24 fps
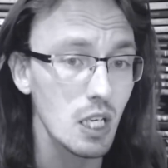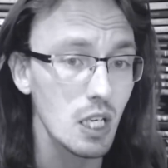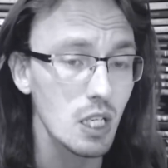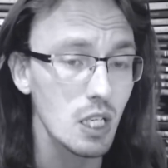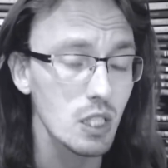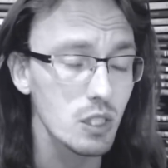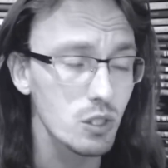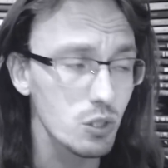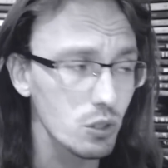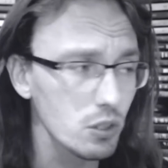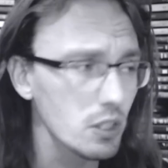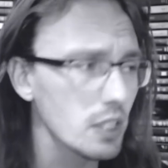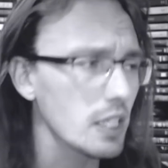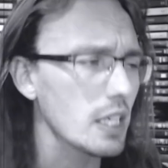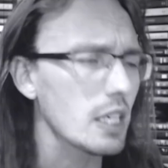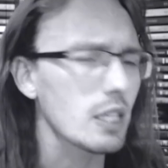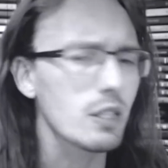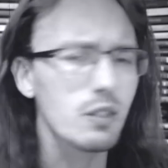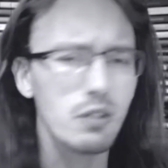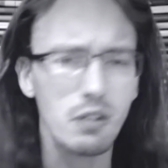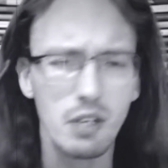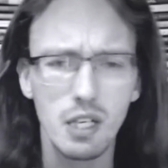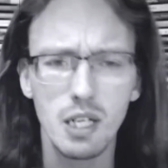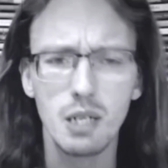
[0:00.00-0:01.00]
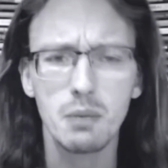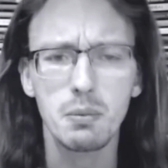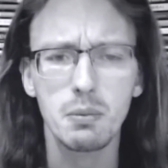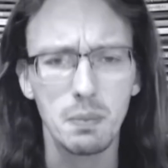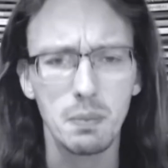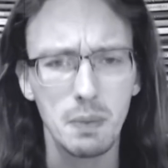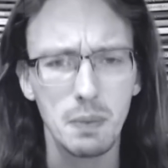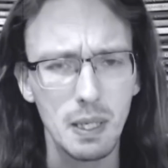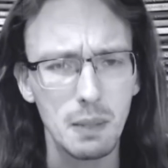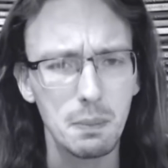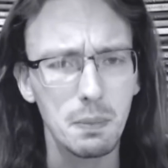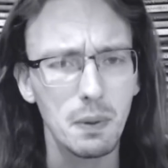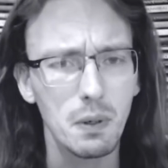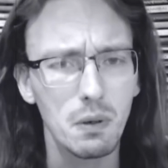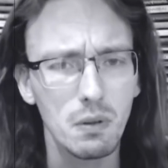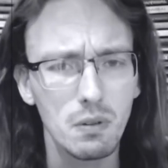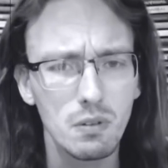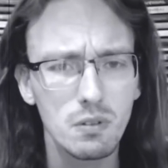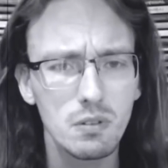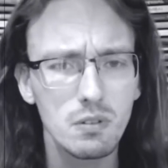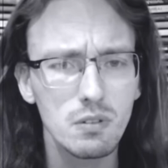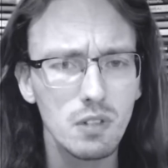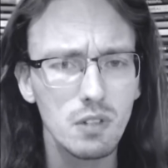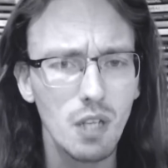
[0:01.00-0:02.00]
Truly incredible people
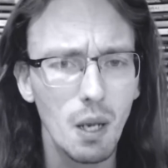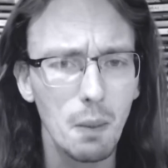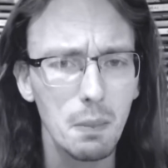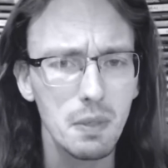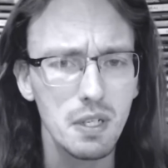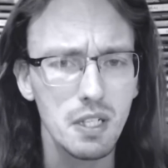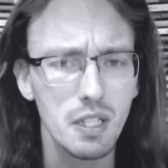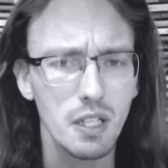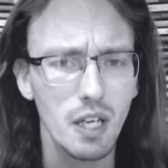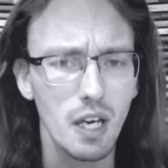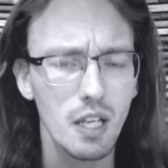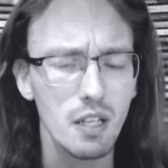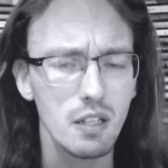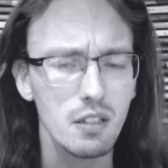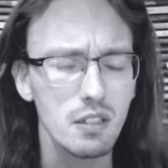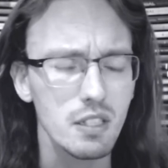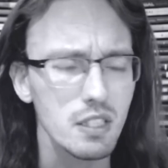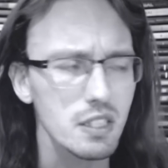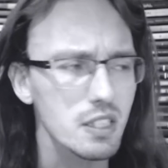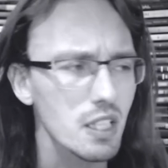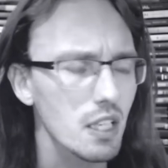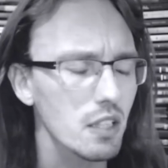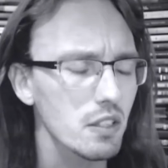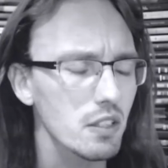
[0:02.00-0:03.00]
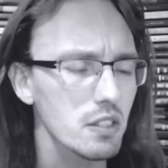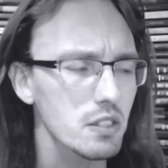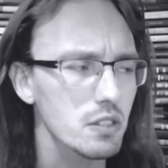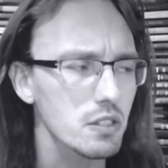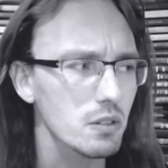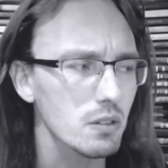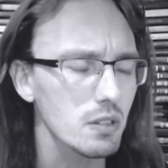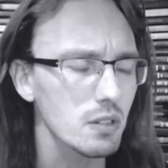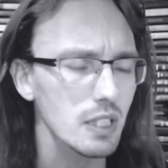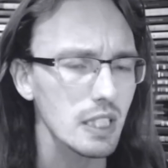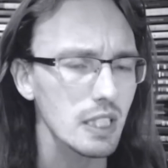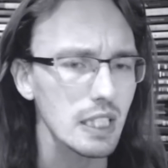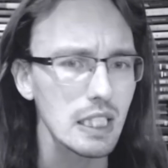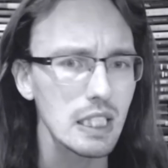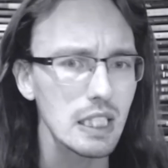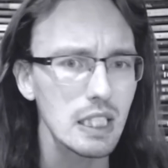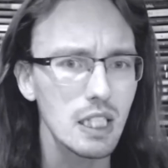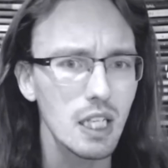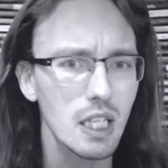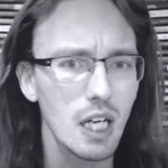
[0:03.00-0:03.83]
coming together to tell this story.